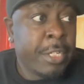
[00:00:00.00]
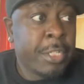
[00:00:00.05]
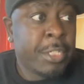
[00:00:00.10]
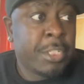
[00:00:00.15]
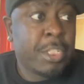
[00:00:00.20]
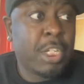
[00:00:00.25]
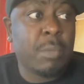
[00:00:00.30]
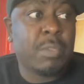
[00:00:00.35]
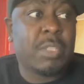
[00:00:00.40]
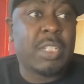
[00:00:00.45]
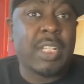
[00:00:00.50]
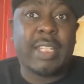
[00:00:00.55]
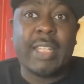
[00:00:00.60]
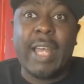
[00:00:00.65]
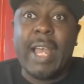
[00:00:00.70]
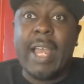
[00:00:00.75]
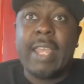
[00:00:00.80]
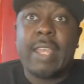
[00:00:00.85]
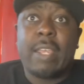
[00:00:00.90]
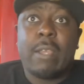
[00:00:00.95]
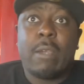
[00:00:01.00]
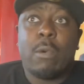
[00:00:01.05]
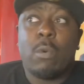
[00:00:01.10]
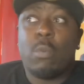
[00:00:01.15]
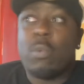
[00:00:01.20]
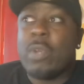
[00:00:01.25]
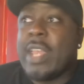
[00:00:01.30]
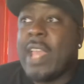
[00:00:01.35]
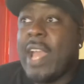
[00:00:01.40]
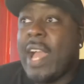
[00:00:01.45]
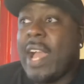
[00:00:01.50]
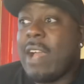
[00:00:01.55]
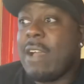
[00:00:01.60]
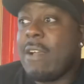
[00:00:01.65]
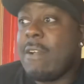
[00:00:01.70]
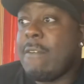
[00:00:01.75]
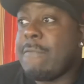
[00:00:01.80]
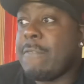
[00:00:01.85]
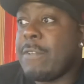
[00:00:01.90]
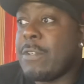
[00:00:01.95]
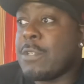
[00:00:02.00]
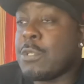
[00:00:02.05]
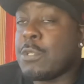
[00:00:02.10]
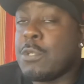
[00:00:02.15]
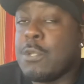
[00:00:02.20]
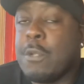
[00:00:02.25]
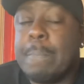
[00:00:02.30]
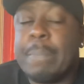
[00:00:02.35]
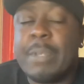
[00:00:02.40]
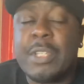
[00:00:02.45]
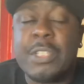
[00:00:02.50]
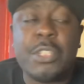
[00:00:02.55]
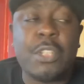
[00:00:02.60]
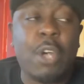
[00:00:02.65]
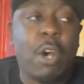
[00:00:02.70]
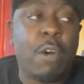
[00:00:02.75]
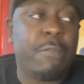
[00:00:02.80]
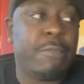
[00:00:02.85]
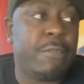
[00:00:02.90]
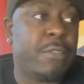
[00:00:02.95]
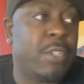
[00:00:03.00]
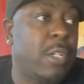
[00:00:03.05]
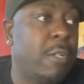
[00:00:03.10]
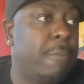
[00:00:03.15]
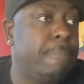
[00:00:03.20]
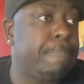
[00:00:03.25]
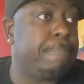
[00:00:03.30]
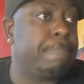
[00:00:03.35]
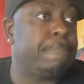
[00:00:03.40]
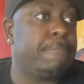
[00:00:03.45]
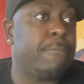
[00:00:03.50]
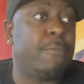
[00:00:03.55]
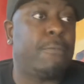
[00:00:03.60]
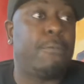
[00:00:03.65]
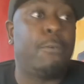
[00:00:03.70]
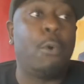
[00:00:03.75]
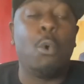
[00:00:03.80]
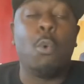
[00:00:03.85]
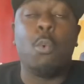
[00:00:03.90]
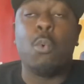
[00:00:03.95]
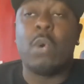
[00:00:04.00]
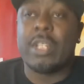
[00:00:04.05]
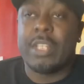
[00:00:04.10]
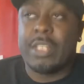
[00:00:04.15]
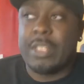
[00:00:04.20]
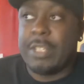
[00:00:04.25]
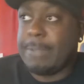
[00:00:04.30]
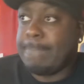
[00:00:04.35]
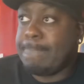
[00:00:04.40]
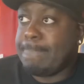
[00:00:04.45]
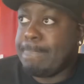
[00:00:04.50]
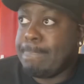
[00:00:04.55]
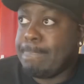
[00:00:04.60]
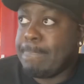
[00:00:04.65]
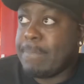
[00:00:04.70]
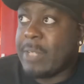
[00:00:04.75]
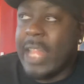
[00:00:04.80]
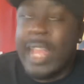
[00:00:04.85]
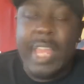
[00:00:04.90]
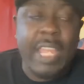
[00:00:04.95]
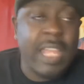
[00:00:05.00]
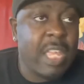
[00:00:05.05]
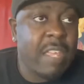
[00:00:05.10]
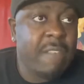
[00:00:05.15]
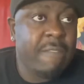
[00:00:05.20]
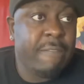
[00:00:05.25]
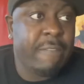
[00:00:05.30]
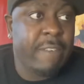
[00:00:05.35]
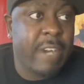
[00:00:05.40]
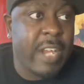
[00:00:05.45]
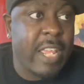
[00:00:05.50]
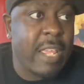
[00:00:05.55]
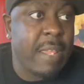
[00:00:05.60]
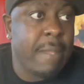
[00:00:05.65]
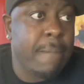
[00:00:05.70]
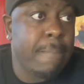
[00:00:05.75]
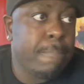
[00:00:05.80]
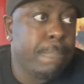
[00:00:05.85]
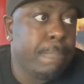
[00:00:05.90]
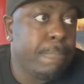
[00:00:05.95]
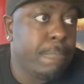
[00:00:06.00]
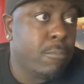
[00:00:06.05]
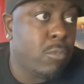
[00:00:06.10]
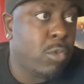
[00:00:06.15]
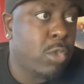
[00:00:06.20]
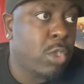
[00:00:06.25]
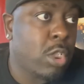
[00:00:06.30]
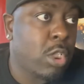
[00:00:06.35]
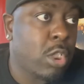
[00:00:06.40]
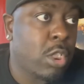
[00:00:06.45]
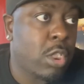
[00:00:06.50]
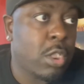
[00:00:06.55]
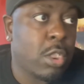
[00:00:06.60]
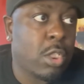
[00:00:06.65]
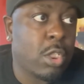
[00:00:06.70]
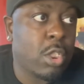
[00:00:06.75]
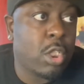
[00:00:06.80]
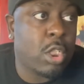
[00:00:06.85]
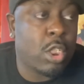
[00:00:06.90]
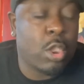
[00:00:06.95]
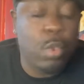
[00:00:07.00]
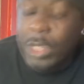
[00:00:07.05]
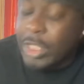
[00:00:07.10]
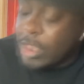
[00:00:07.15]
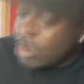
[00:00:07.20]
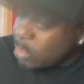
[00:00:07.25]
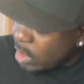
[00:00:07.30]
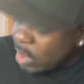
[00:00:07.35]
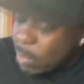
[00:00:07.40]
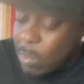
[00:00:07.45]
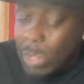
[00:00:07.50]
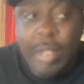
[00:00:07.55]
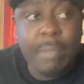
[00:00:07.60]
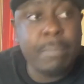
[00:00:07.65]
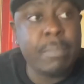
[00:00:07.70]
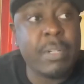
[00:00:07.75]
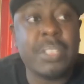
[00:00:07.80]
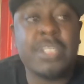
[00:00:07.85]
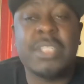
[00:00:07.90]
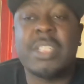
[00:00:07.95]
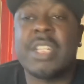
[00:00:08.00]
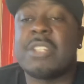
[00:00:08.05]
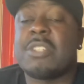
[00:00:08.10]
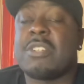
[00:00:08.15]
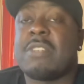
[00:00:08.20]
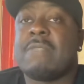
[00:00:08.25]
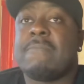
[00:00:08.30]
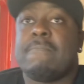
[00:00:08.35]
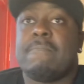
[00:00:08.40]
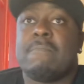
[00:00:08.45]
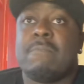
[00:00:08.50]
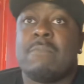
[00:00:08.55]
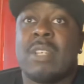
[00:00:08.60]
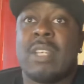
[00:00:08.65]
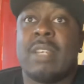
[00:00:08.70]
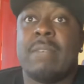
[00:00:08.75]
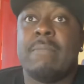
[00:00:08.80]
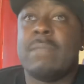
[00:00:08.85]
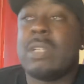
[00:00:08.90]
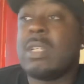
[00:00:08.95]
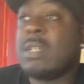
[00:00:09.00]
So today we have Ubisoft Forward, their E3 2021 presentation. Yeah.